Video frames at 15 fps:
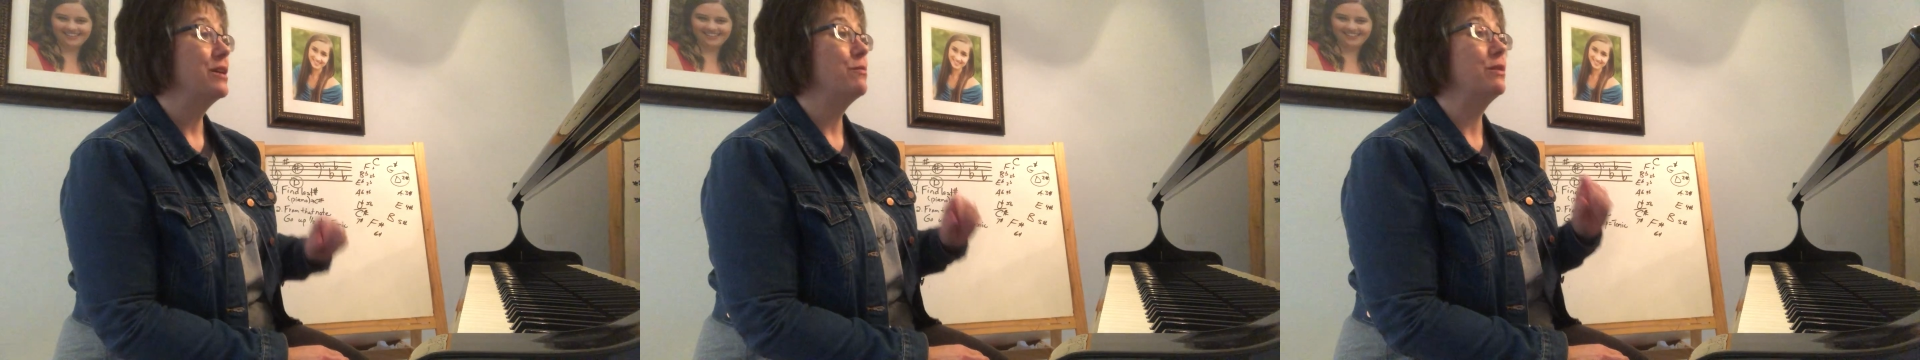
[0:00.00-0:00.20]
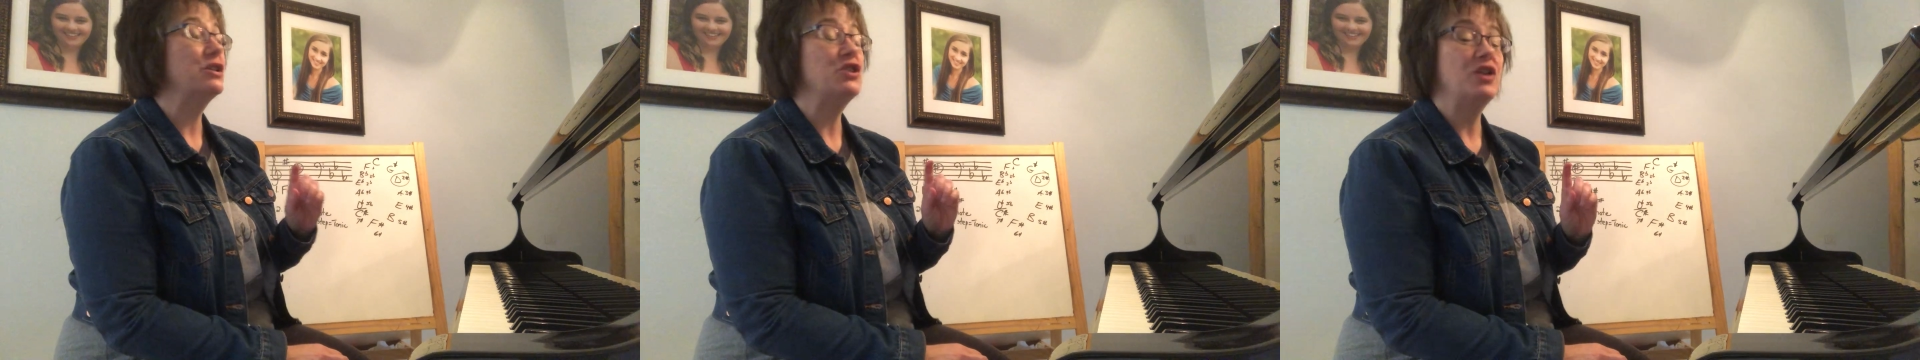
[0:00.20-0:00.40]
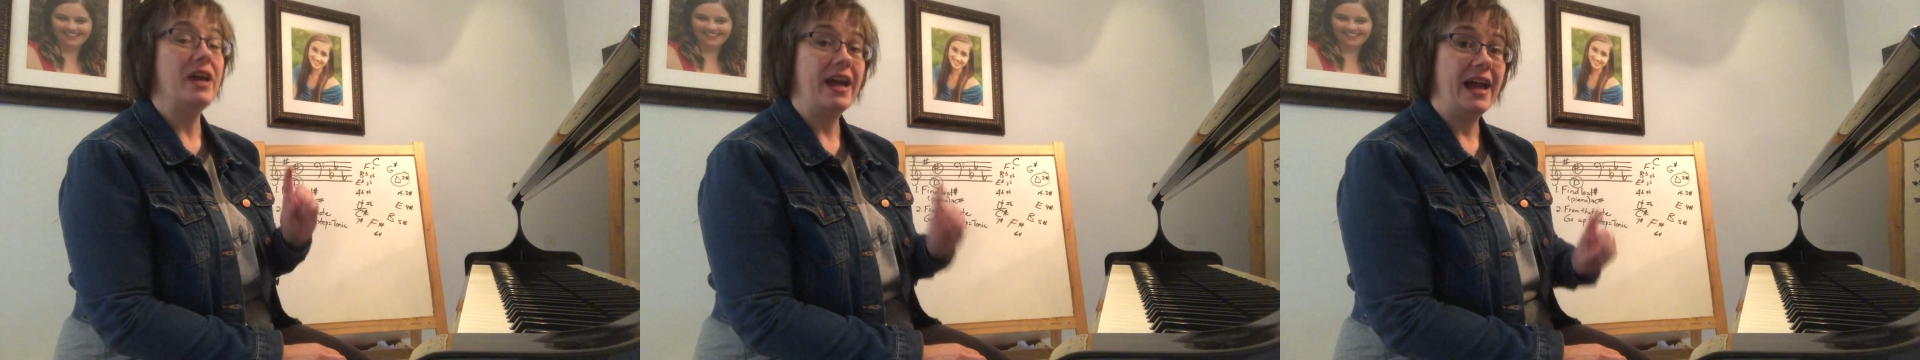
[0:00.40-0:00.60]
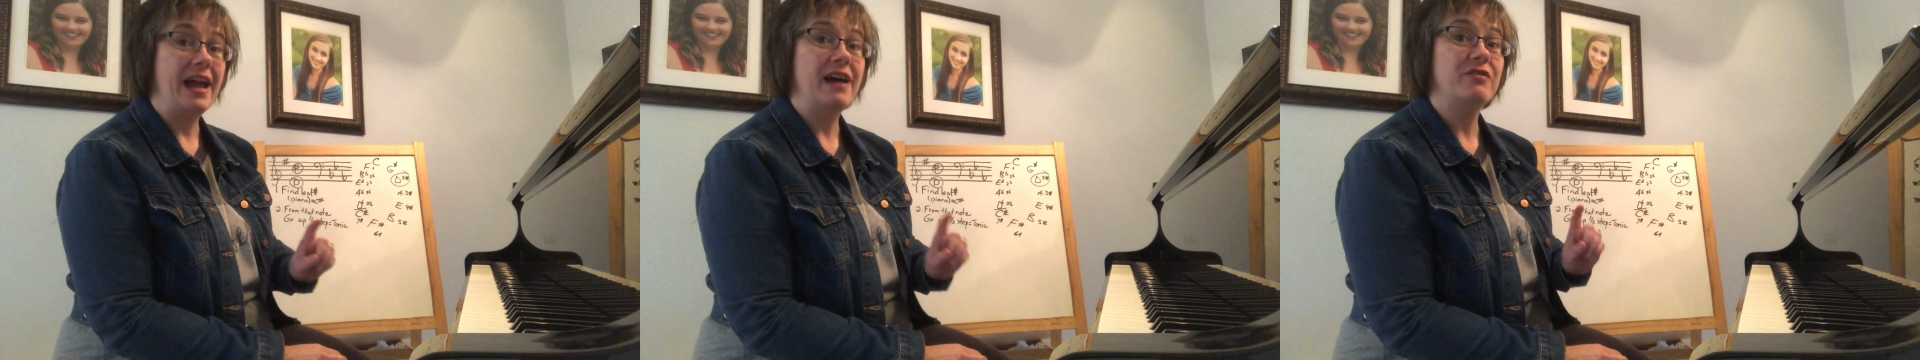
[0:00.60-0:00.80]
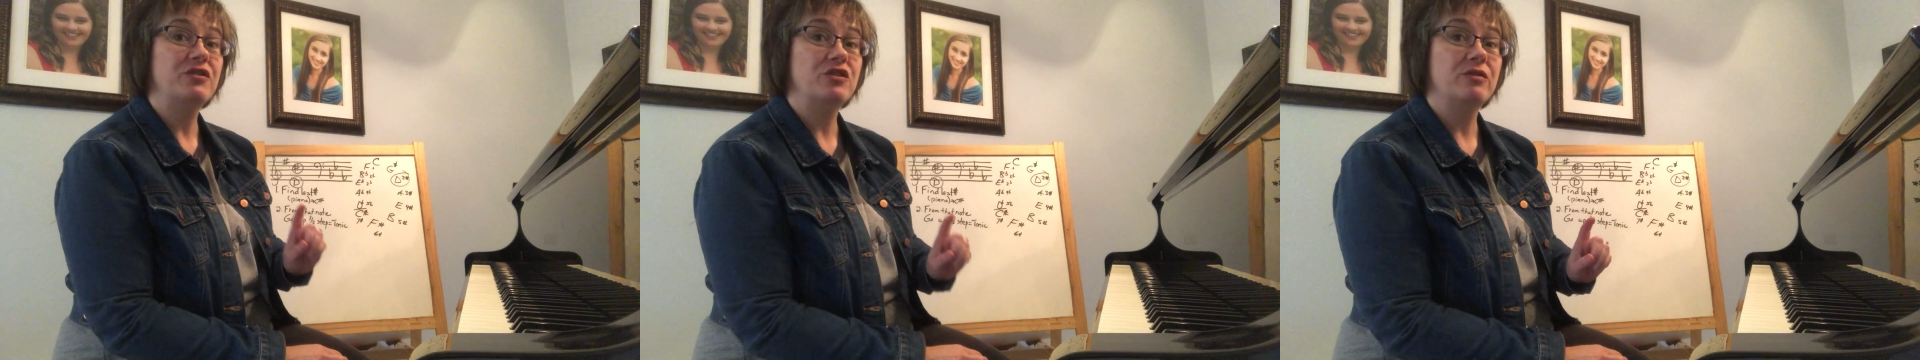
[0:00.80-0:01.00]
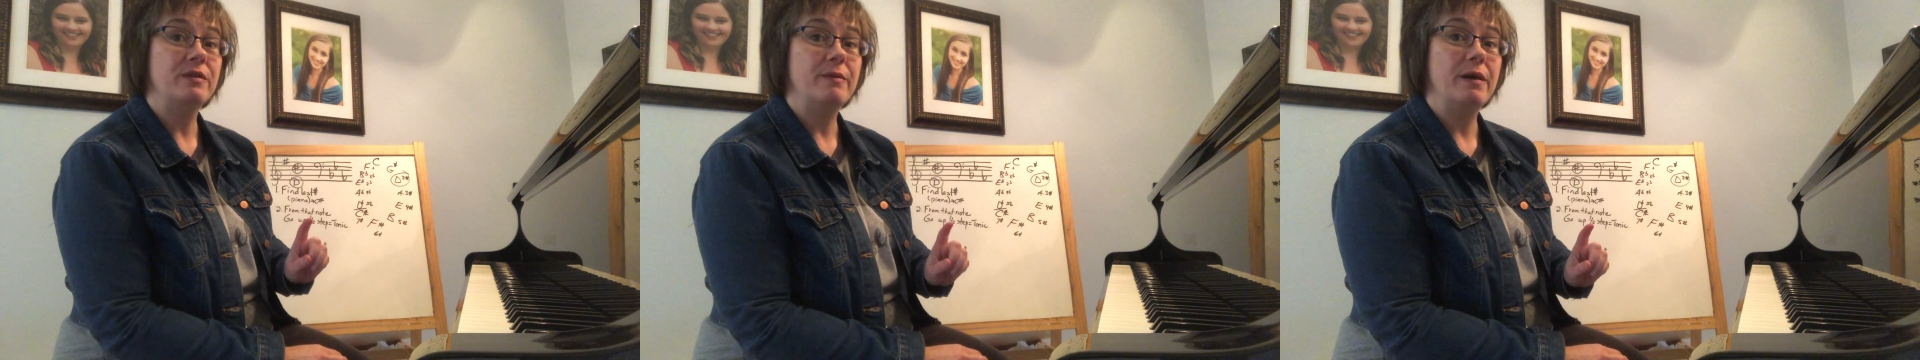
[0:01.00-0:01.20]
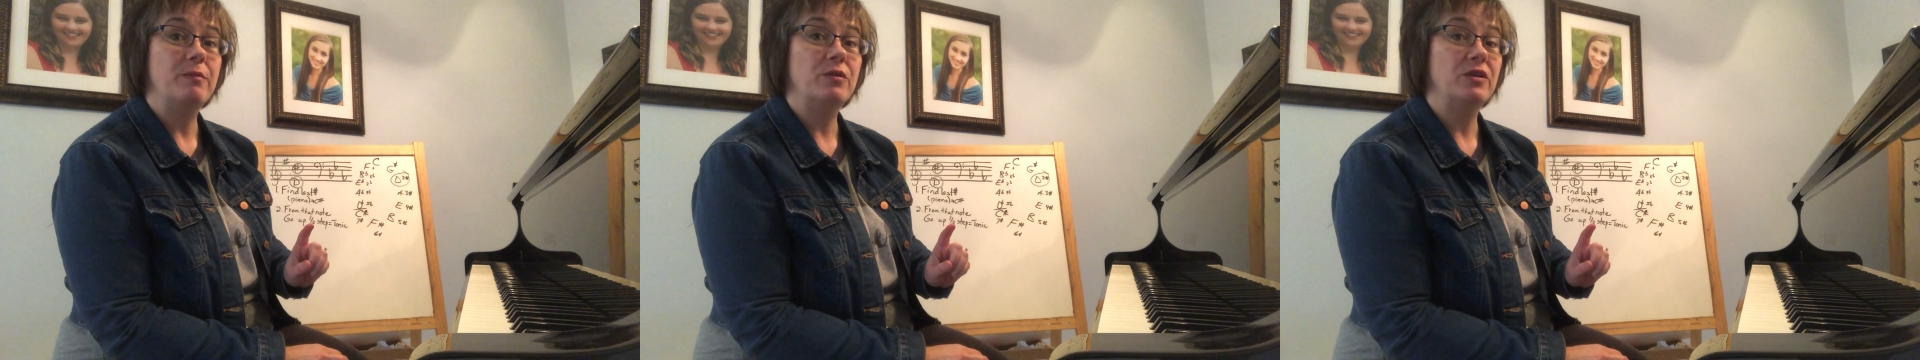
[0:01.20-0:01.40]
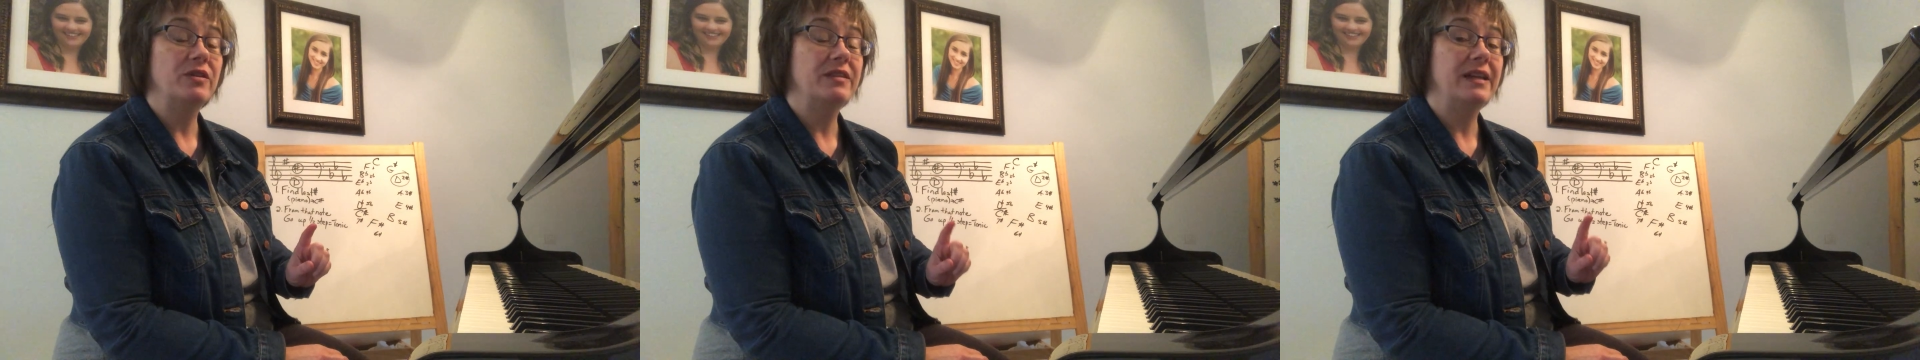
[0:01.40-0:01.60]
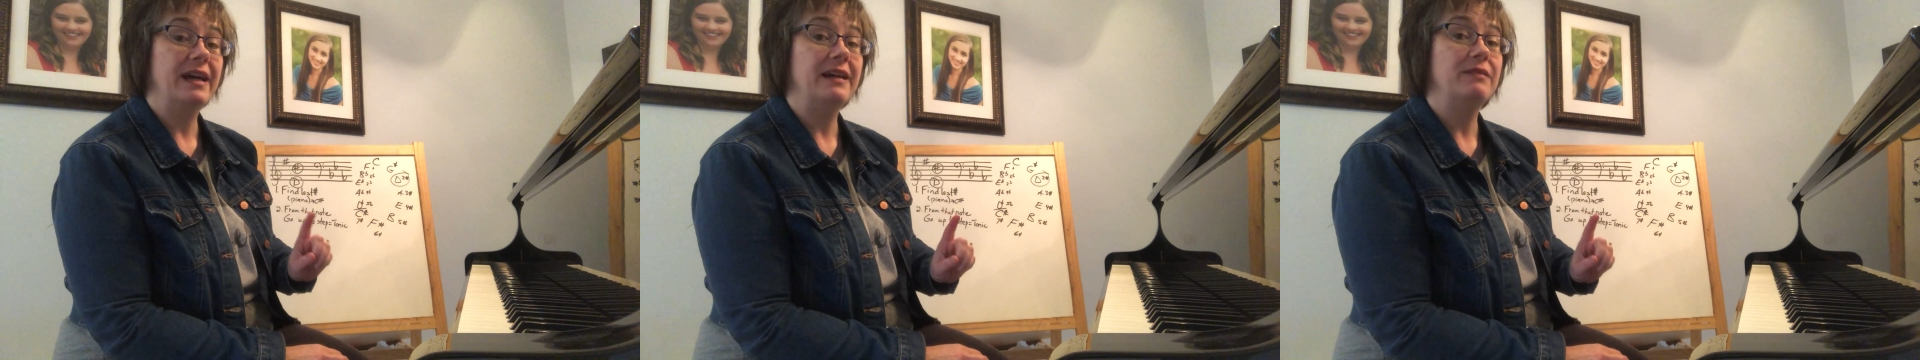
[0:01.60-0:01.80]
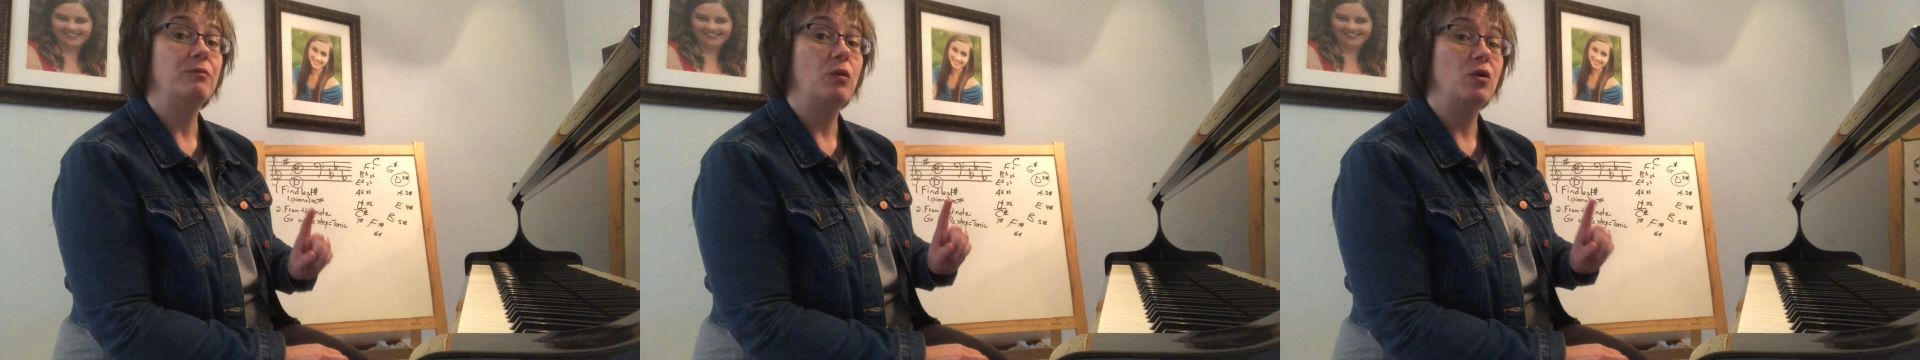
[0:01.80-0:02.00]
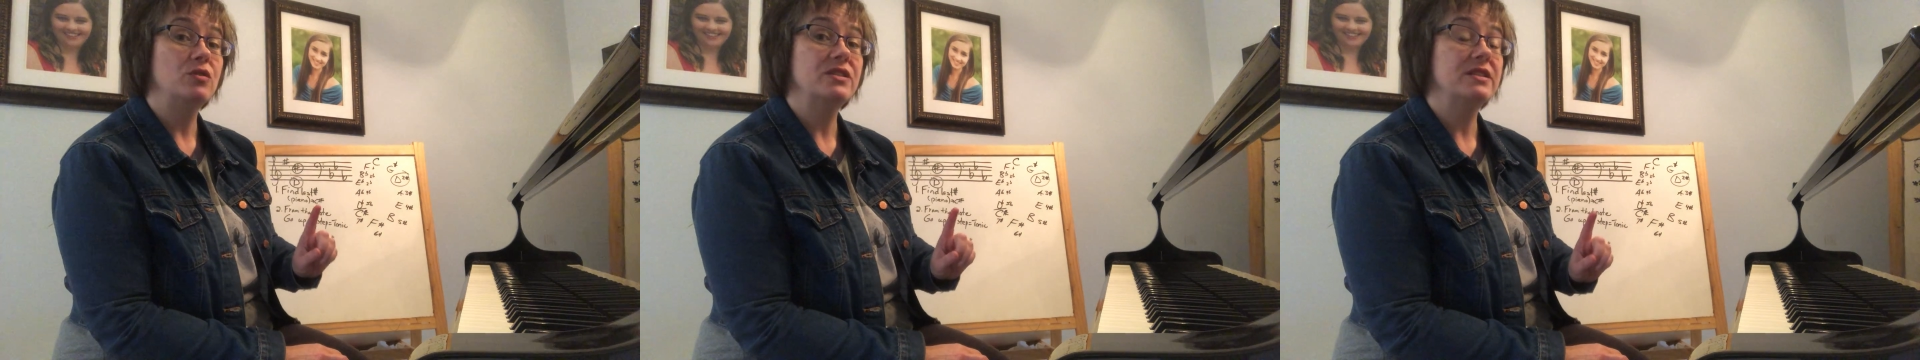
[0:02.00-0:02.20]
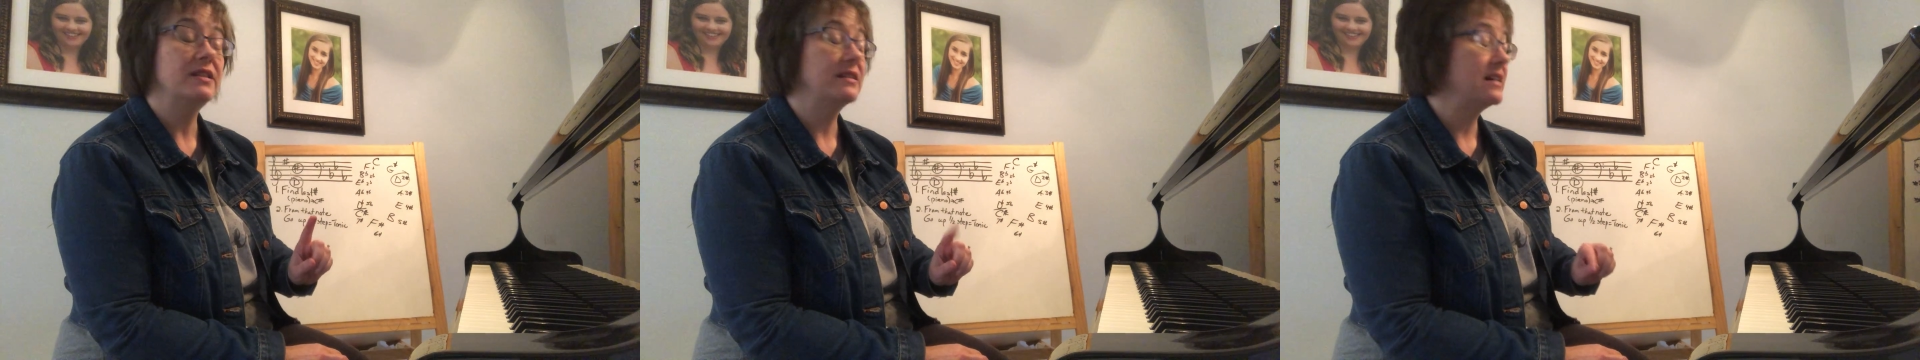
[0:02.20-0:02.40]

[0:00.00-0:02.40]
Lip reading: but you have to remember that most of the